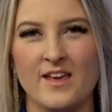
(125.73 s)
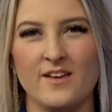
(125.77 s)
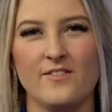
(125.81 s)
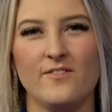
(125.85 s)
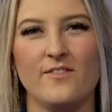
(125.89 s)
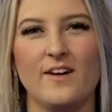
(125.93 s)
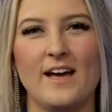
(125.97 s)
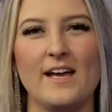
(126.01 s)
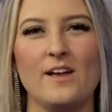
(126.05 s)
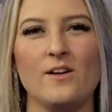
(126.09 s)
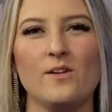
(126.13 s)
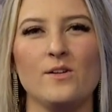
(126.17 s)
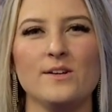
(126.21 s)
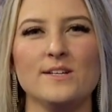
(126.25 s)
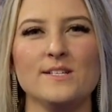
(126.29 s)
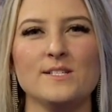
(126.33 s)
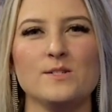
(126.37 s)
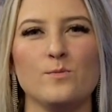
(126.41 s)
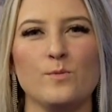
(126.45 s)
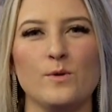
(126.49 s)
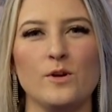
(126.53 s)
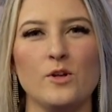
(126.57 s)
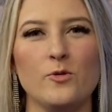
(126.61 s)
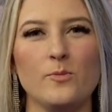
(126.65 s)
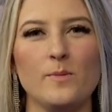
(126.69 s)
Violas
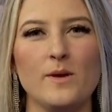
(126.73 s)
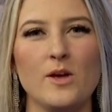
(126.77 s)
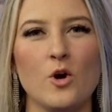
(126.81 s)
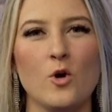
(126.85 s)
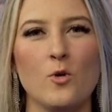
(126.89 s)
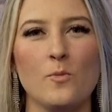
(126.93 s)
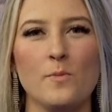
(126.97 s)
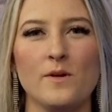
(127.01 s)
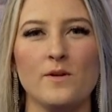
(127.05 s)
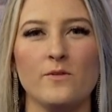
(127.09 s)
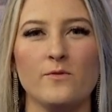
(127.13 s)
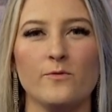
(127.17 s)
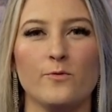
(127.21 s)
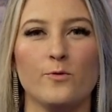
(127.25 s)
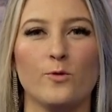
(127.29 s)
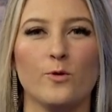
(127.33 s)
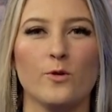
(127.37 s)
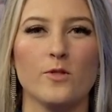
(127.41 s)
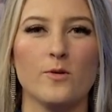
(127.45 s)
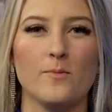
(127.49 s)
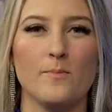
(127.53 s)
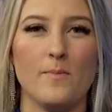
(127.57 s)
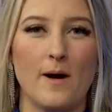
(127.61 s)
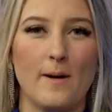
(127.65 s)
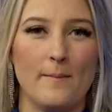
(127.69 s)
will be open for
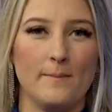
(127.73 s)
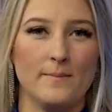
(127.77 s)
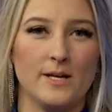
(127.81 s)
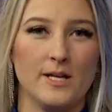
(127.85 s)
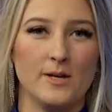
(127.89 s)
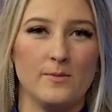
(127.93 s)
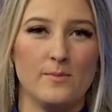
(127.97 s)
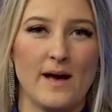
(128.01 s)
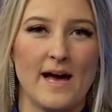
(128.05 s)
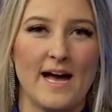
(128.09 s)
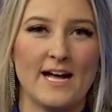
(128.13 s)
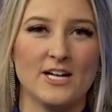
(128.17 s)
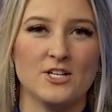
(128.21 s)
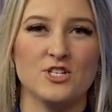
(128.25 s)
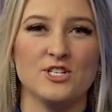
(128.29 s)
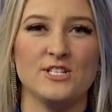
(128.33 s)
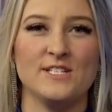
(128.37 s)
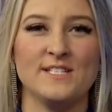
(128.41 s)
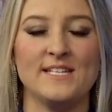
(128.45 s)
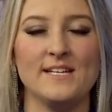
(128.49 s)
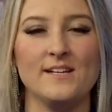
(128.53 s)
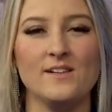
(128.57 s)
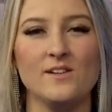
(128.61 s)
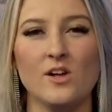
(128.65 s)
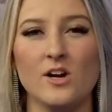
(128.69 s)
the pumpkin patch
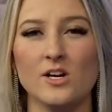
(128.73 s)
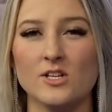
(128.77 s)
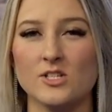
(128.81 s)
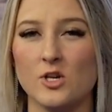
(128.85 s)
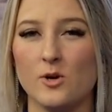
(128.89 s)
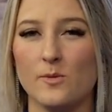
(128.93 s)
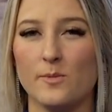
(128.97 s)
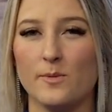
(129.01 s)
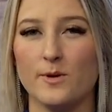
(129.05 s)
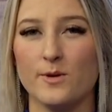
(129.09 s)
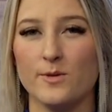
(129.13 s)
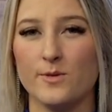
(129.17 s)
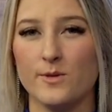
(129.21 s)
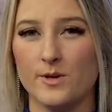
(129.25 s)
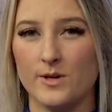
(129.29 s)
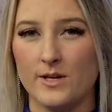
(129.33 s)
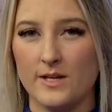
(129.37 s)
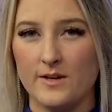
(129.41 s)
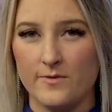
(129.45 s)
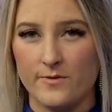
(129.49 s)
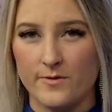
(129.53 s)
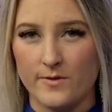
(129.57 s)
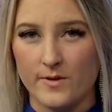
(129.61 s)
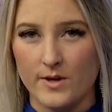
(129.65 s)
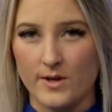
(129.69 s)
until October
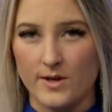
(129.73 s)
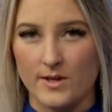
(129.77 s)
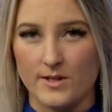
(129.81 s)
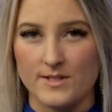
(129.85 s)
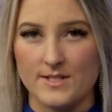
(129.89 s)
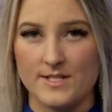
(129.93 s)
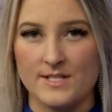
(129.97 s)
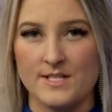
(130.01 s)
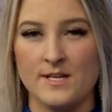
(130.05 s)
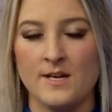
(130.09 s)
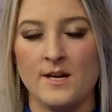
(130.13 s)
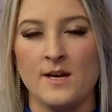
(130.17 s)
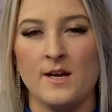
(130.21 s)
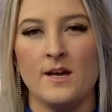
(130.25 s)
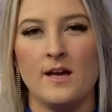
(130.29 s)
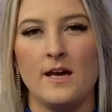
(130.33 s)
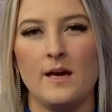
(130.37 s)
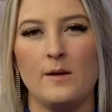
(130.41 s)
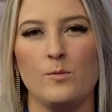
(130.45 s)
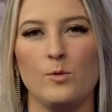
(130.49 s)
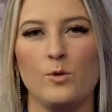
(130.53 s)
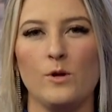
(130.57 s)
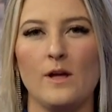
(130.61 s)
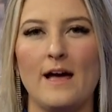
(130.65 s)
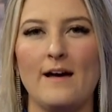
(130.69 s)
31st, and
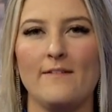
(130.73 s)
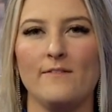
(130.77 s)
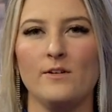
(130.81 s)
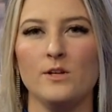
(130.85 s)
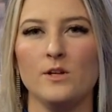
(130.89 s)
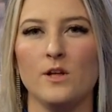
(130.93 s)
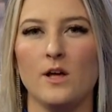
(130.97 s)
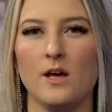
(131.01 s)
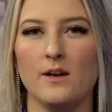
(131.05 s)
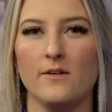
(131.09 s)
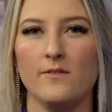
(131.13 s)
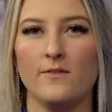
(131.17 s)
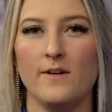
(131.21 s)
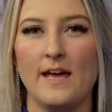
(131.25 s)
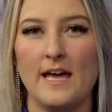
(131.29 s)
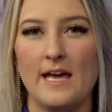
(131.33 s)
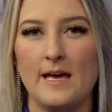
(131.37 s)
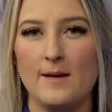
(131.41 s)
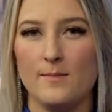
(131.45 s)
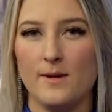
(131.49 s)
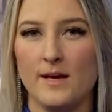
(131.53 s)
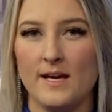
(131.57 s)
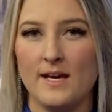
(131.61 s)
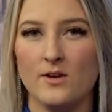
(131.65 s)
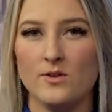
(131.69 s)
we'll have a lot of hay
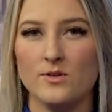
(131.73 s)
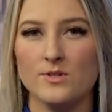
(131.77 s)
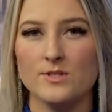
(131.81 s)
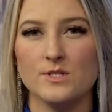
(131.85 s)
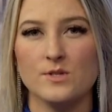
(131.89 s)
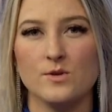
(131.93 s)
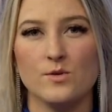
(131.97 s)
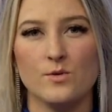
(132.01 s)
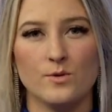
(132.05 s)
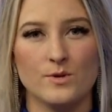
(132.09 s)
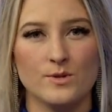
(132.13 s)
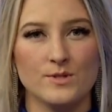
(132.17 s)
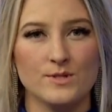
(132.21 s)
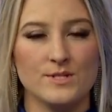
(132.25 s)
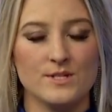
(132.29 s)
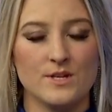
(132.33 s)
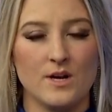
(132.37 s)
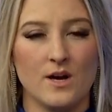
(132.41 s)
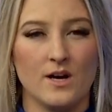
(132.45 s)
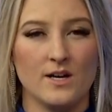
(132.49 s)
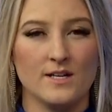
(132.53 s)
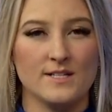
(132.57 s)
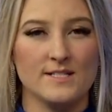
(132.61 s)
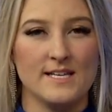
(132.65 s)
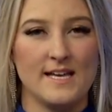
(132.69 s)
bales, corn
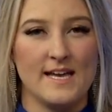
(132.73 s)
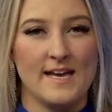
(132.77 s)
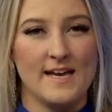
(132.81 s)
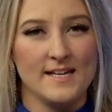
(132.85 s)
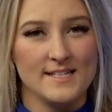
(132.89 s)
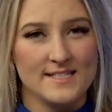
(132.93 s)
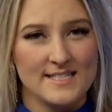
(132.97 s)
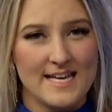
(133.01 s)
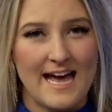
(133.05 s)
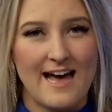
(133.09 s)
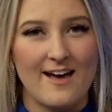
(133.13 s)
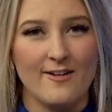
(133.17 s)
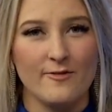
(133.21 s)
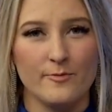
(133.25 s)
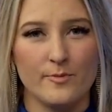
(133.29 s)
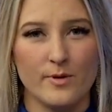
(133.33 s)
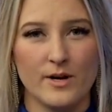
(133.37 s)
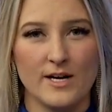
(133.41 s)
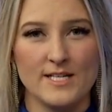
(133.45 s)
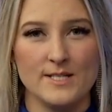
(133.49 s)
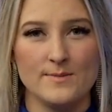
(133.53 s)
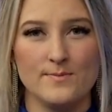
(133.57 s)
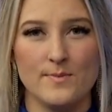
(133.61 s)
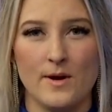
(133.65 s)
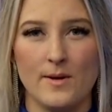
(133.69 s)
stalks, and half
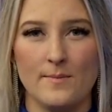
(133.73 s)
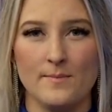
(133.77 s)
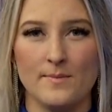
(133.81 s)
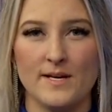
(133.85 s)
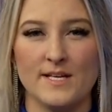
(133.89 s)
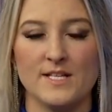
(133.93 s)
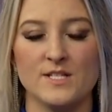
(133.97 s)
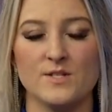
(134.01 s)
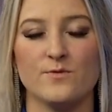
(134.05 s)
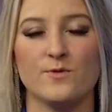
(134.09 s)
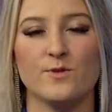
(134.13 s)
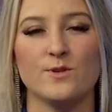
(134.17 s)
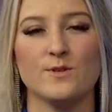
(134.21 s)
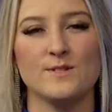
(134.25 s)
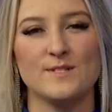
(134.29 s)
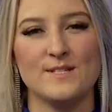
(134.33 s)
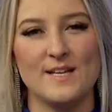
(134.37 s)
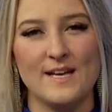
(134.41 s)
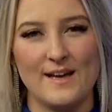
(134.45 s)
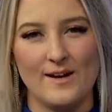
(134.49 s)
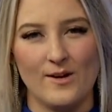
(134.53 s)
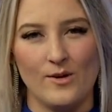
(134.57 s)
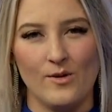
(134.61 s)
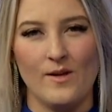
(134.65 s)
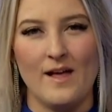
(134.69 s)
price pumpkins for
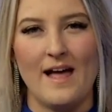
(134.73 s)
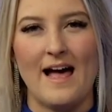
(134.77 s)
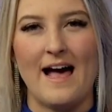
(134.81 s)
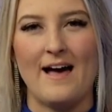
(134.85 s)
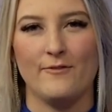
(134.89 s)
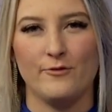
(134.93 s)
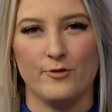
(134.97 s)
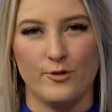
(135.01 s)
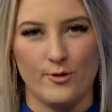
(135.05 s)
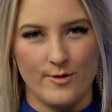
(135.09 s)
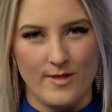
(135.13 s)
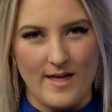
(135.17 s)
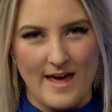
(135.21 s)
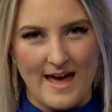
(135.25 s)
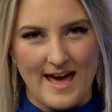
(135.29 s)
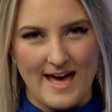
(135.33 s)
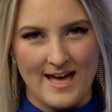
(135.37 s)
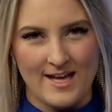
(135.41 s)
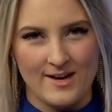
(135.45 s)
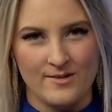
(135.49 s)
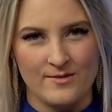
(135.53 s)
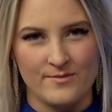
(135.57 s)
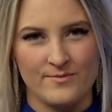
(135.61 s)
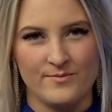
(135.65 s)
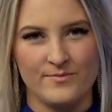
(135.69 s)
sale after that.